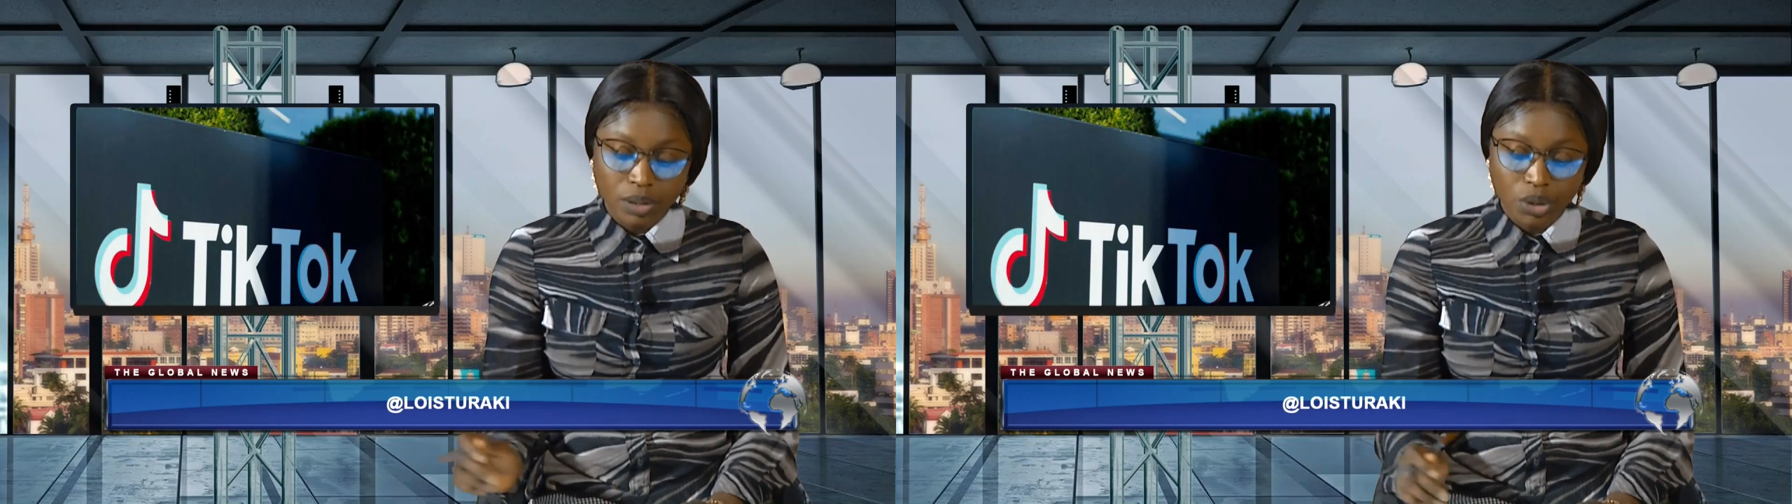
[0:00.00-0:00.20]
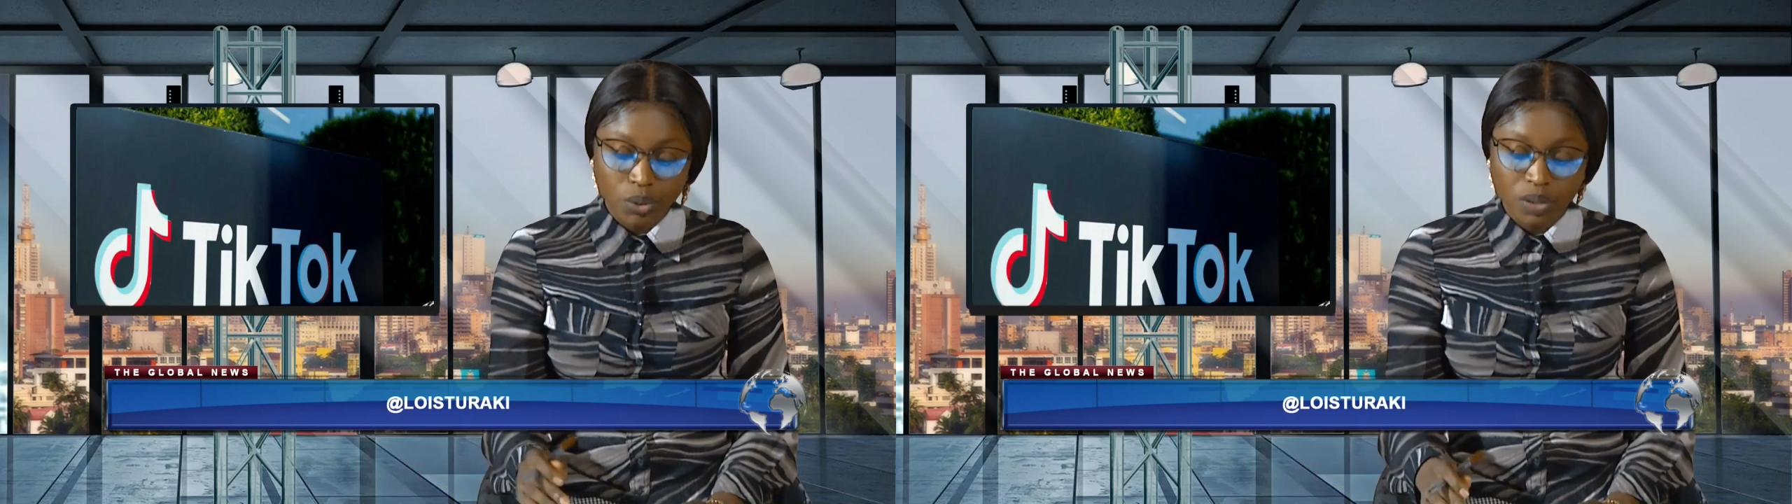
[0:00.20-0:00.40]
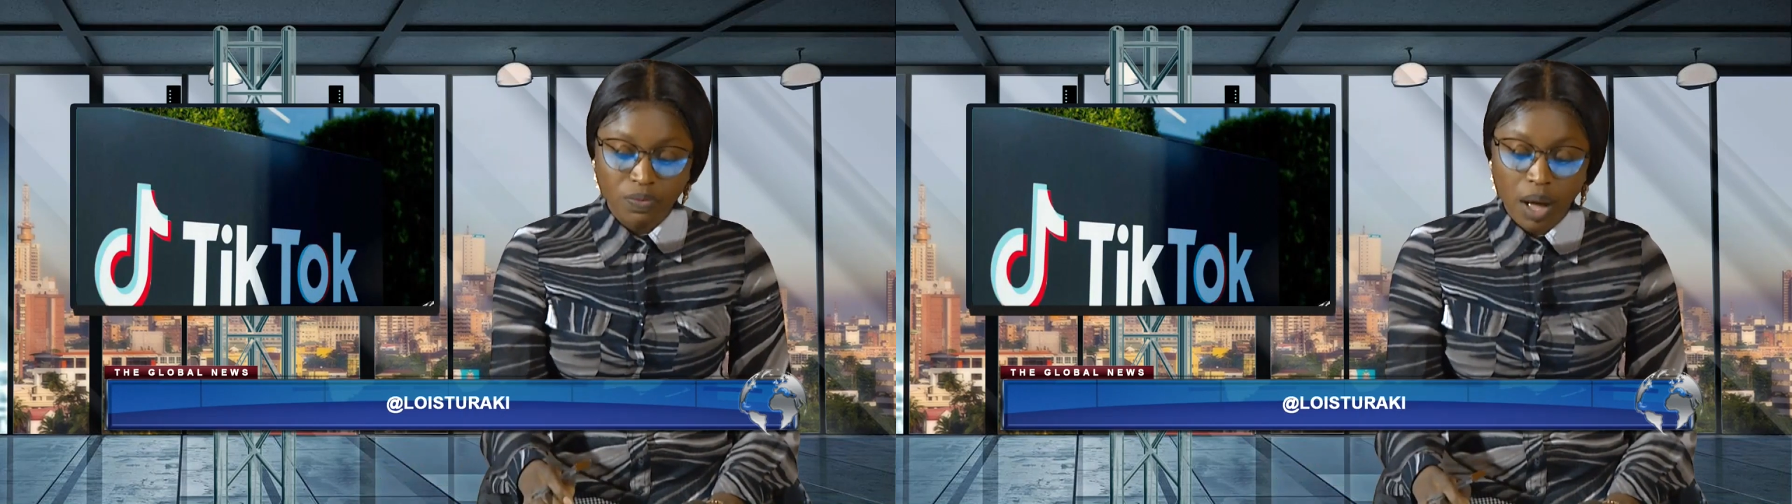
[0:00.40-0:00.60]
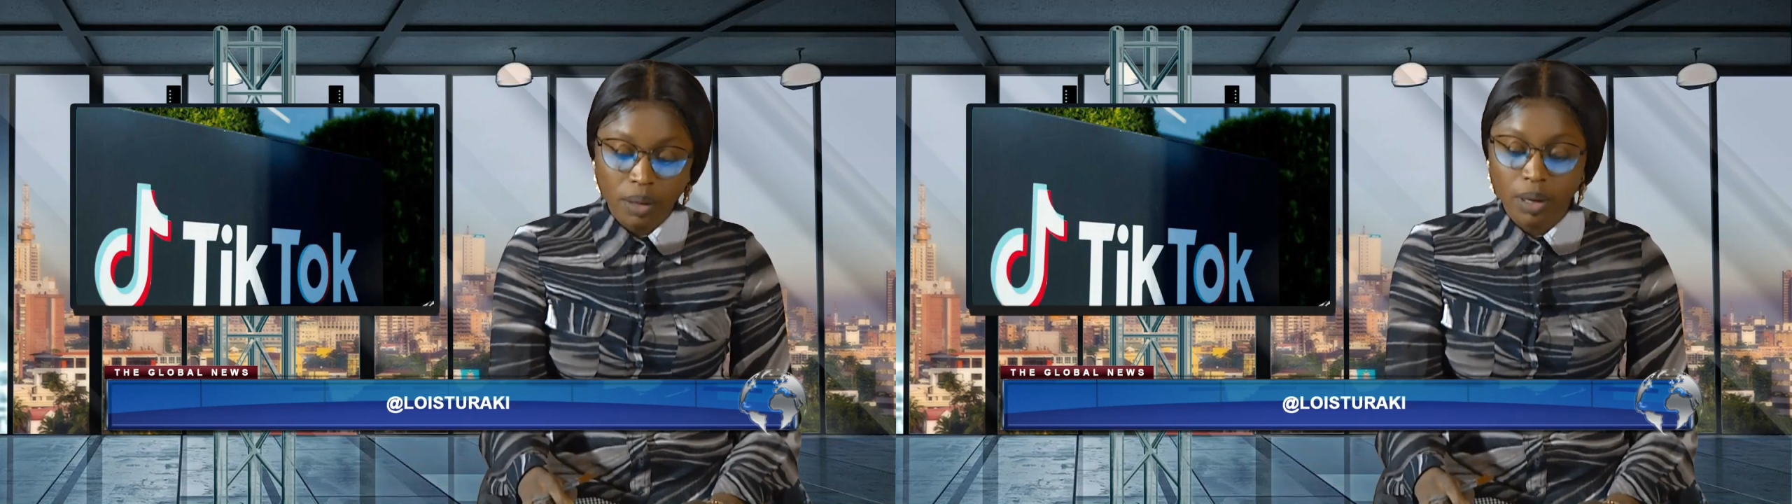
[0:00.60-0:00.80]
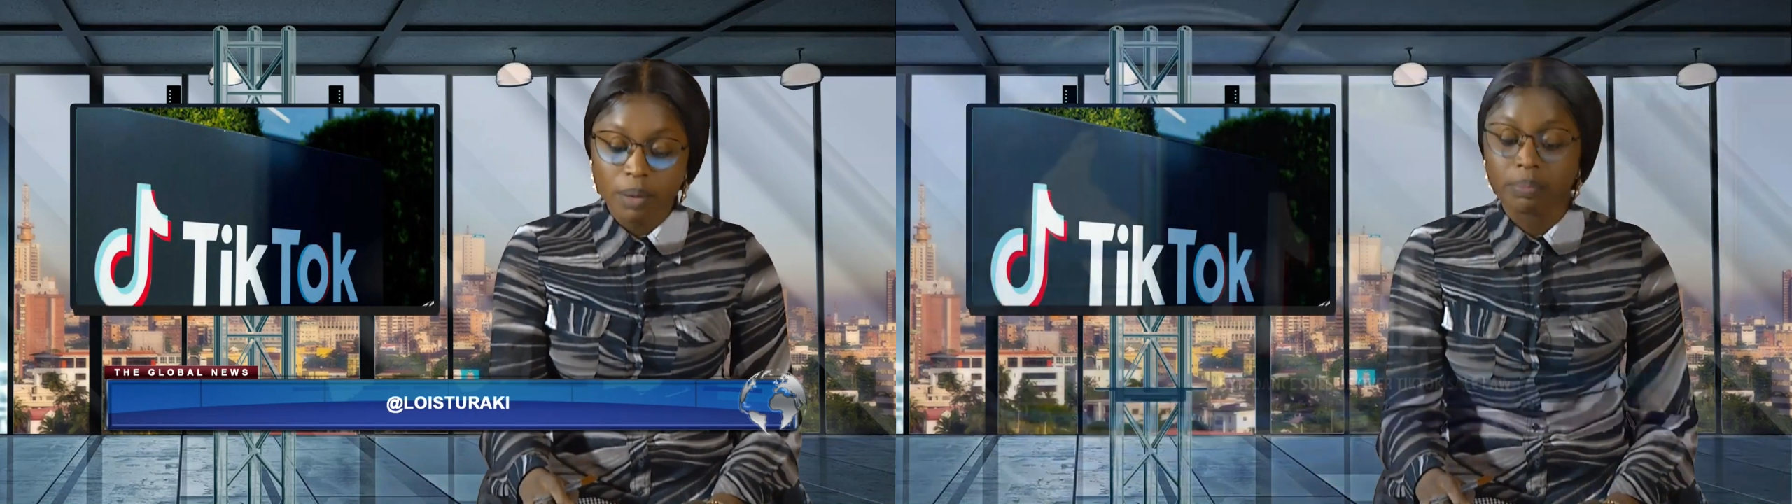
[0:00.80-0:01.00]
Tuesday
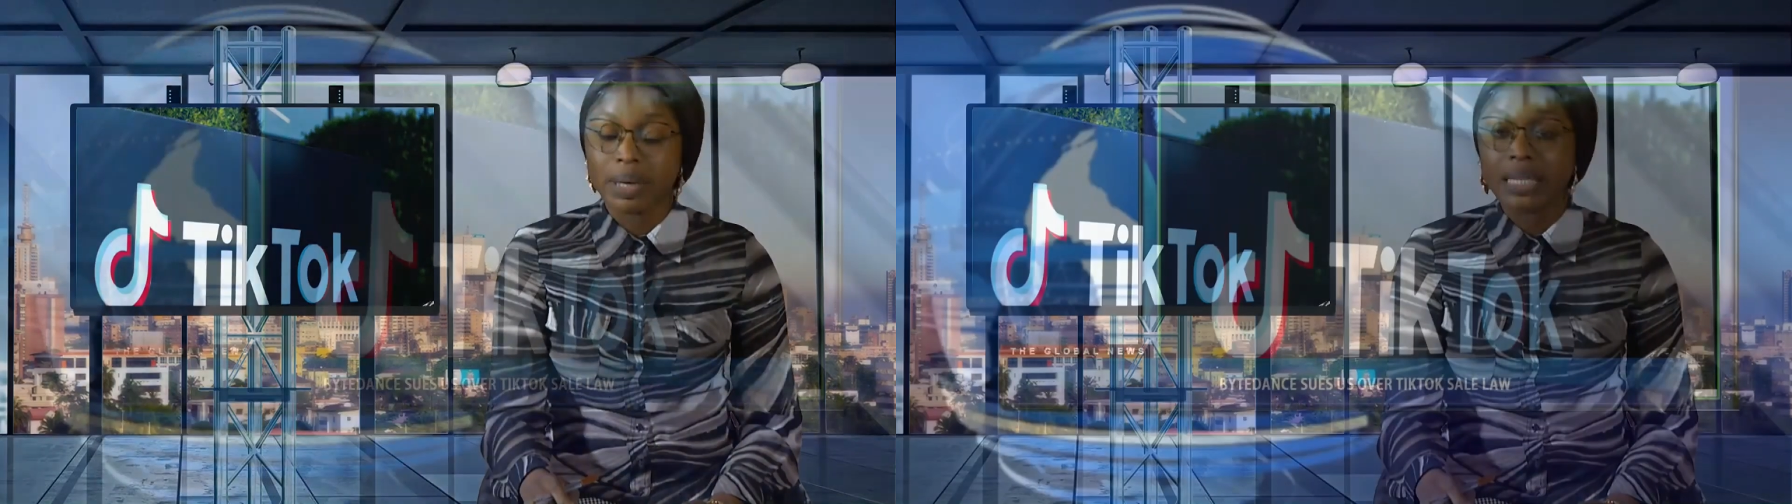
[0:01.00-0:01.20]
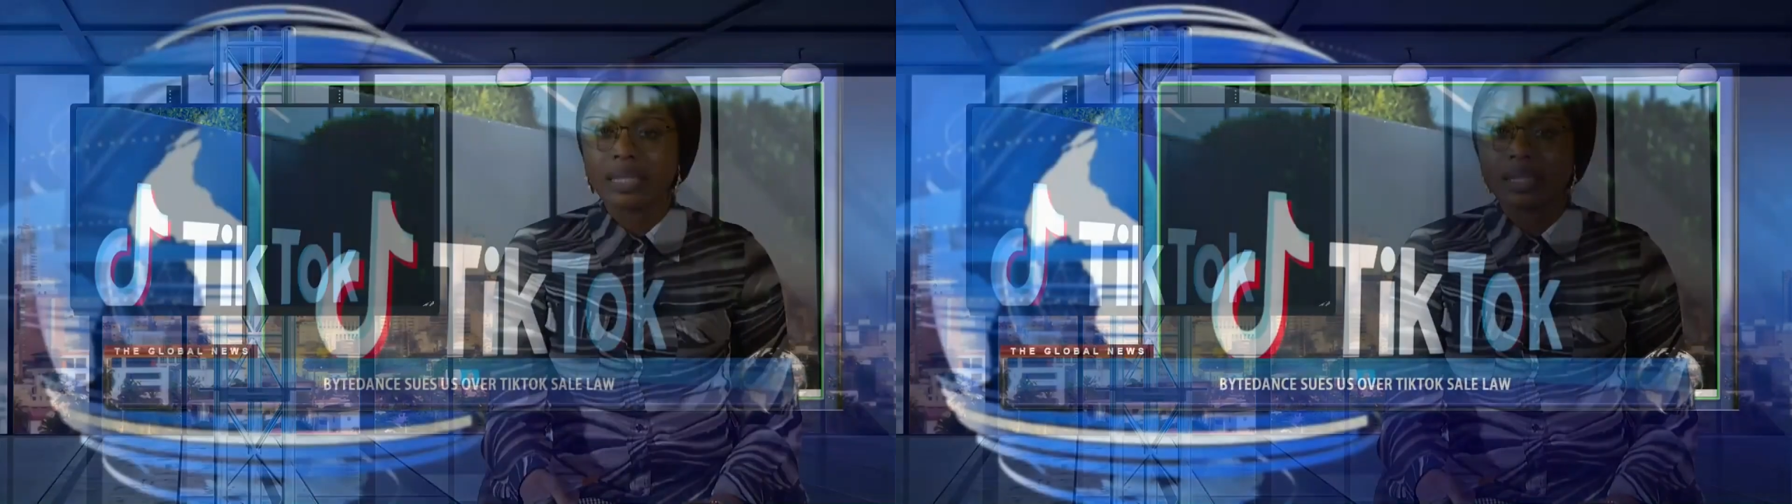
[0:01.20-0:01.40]
filed a complaint